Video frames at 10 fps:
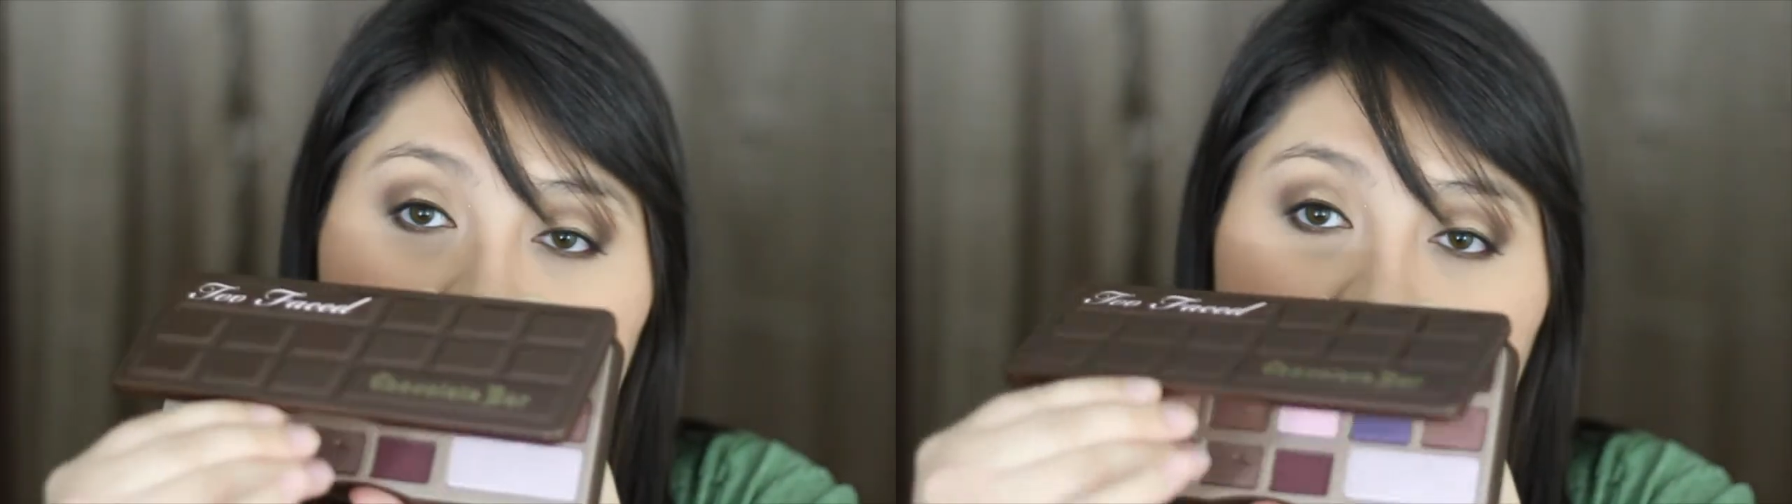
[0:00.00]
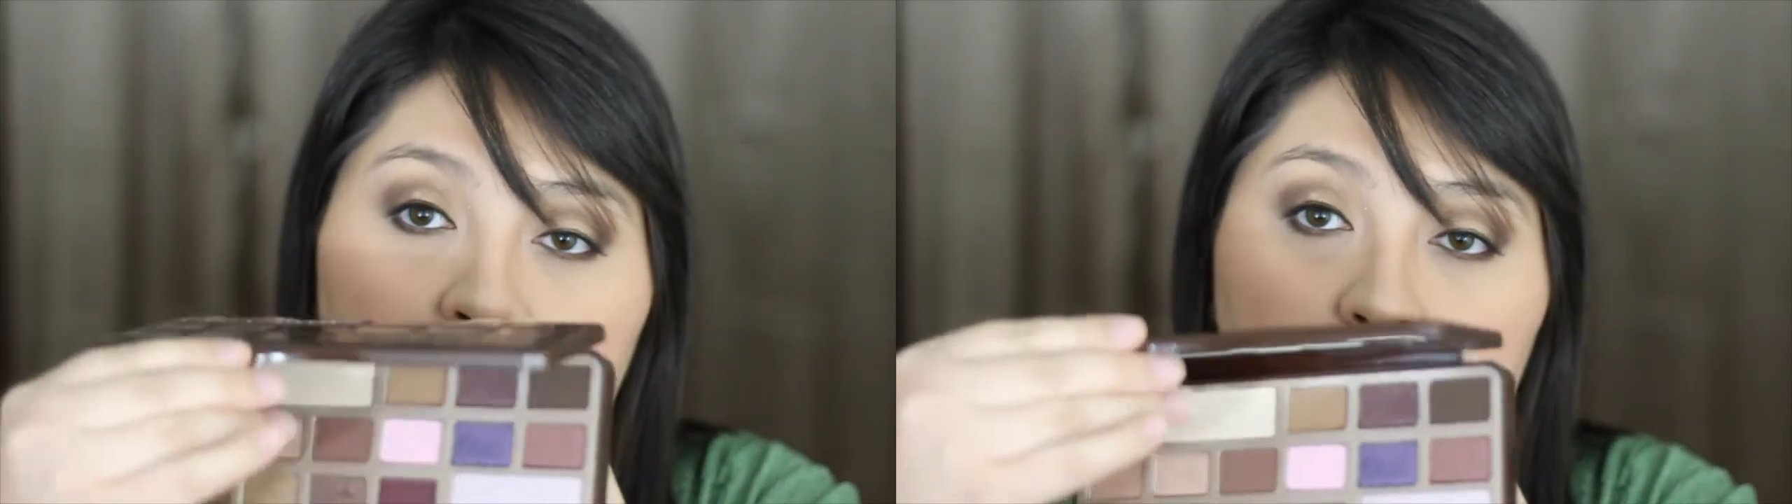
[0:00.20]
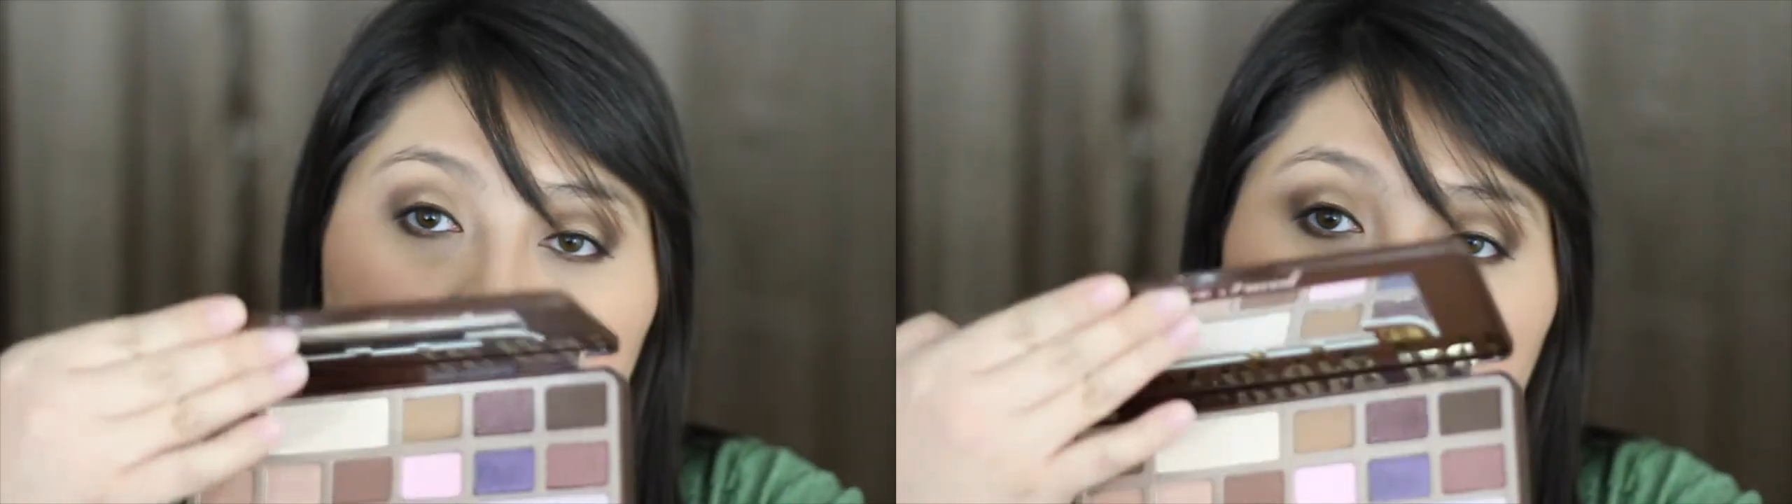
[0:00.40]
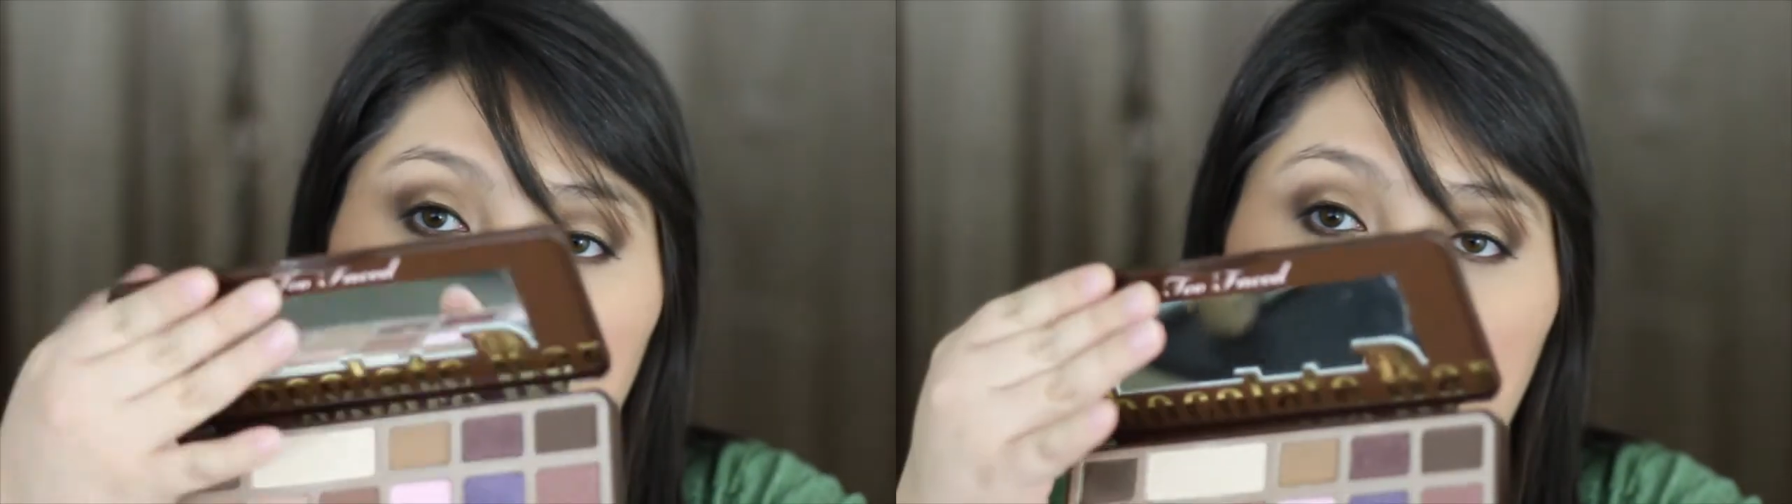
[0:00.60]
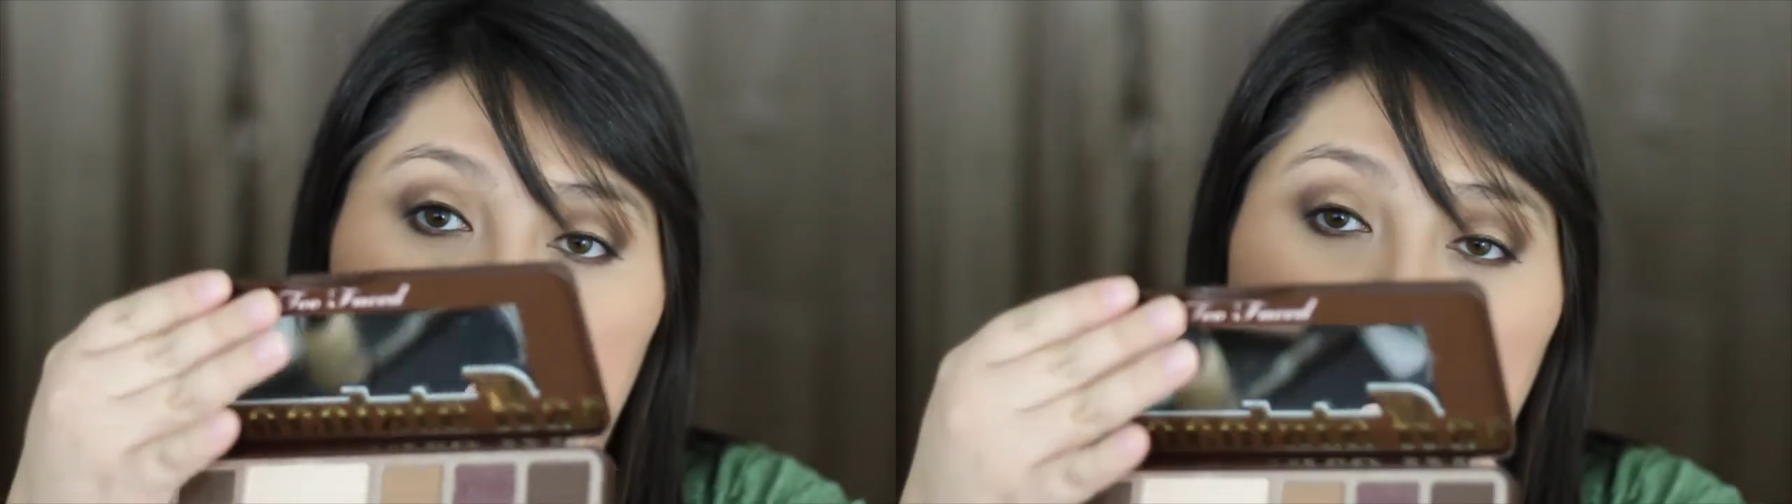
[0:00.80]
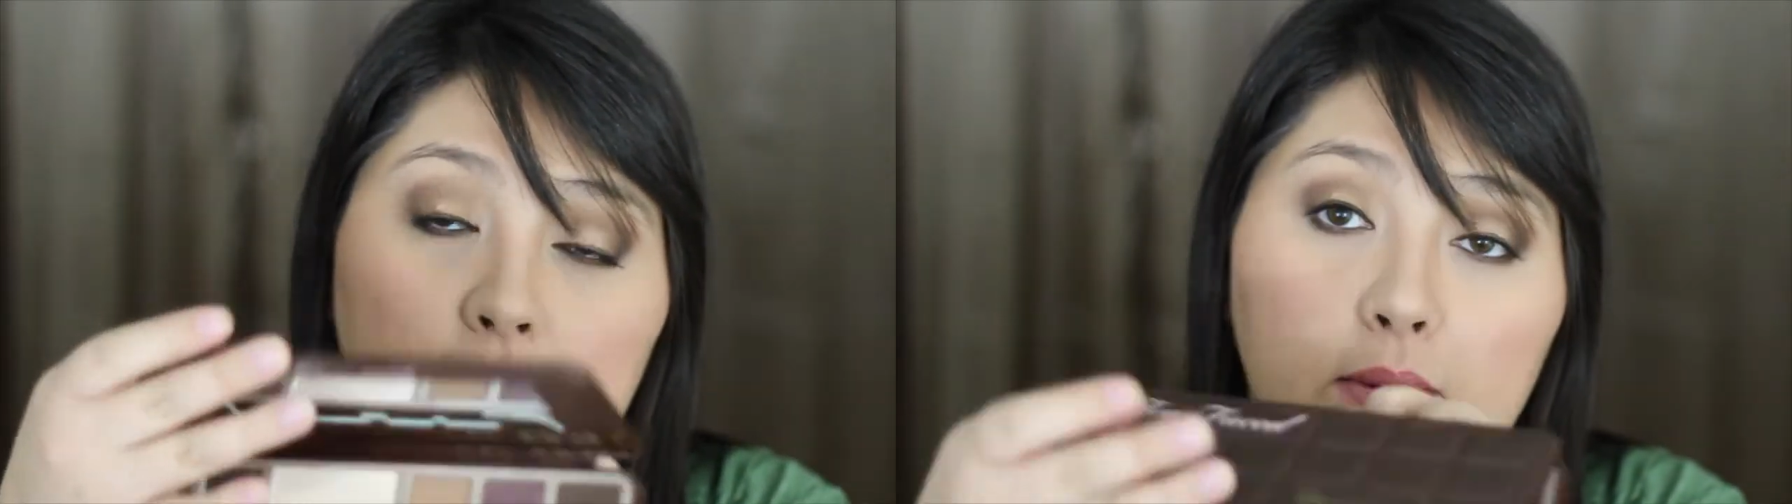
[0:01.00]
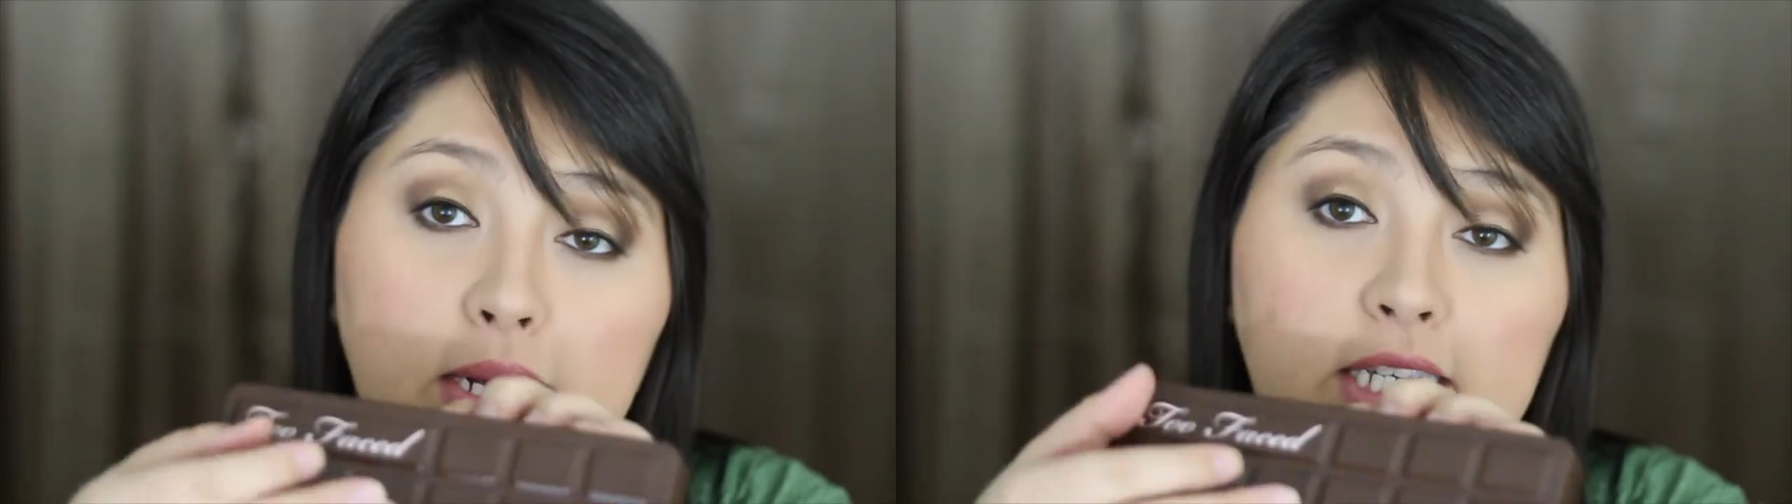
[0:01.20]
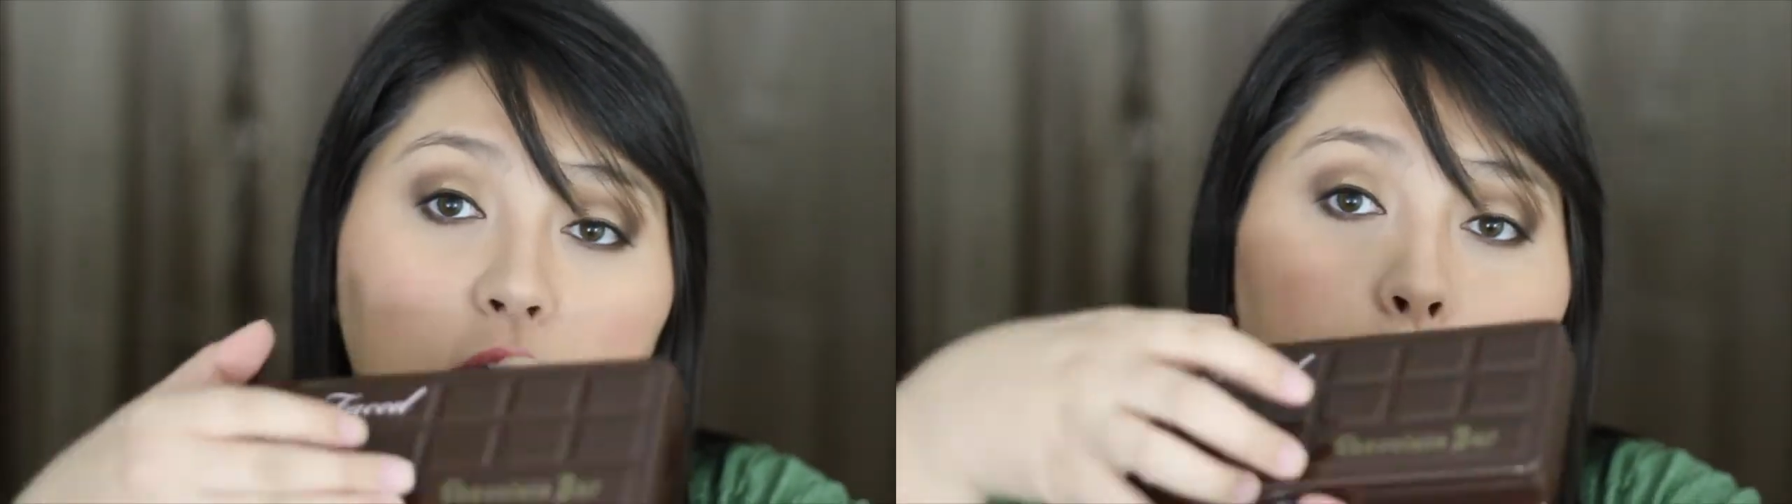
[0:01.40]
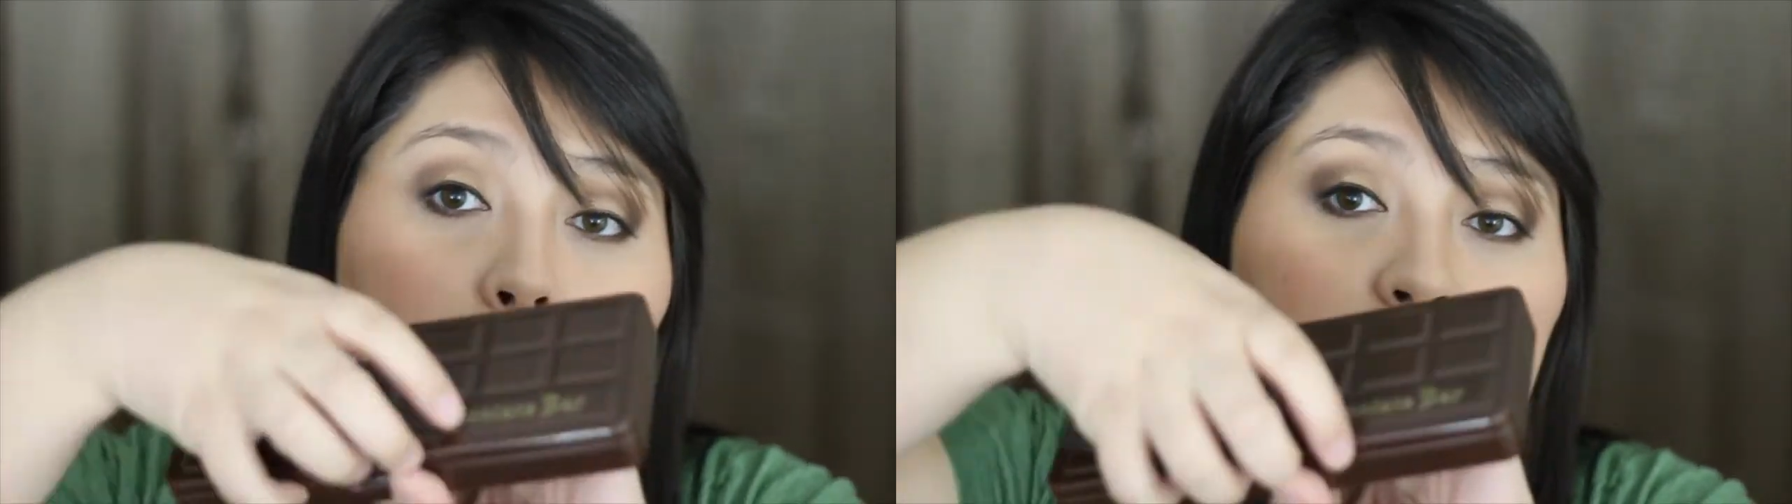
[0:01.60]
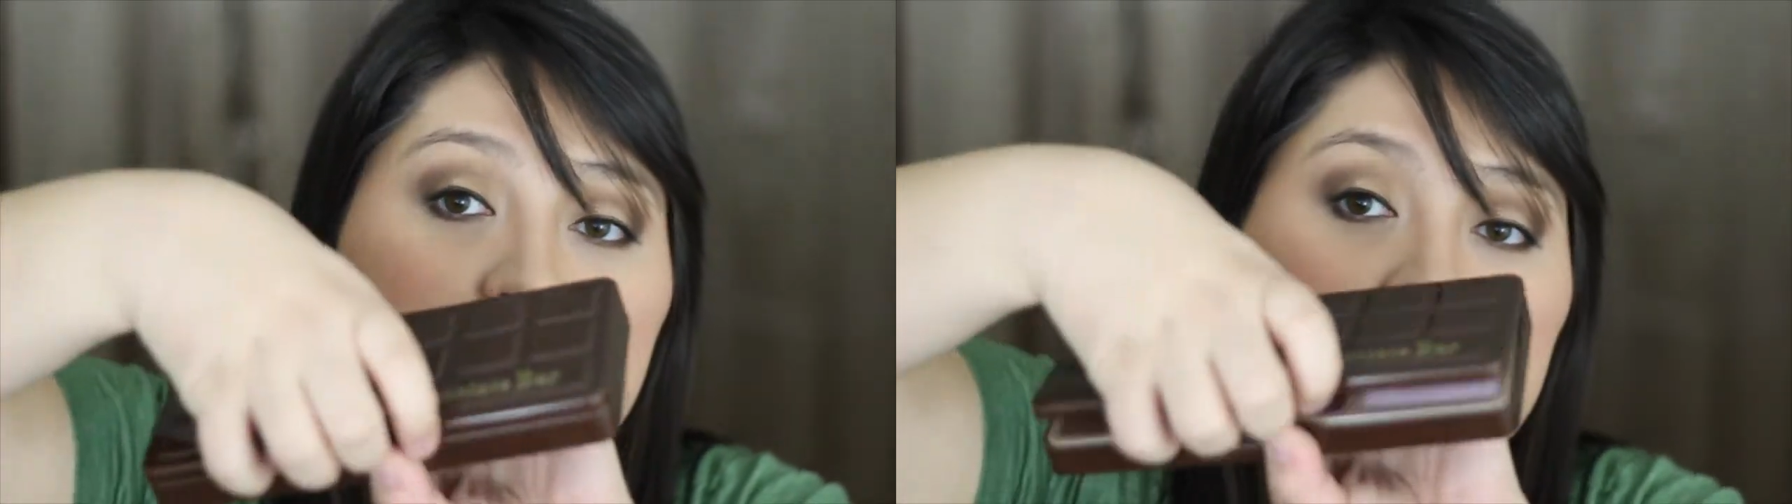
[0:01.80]
So I went to go
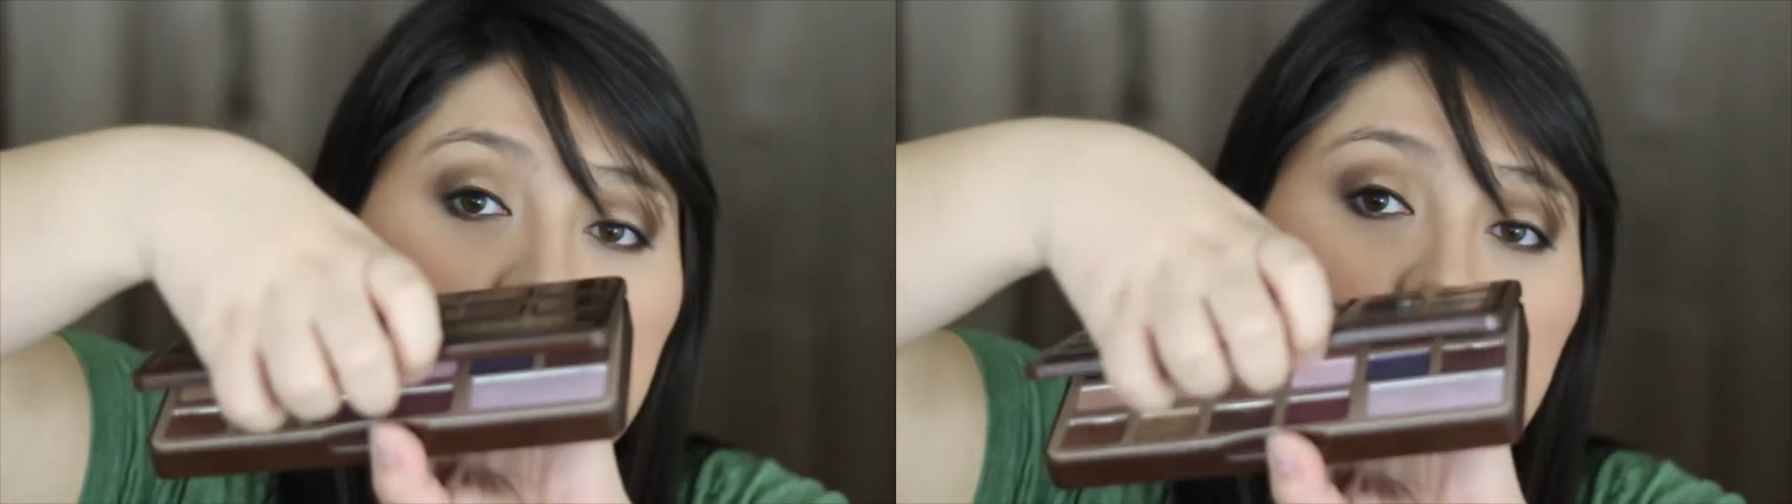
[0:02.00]
pick this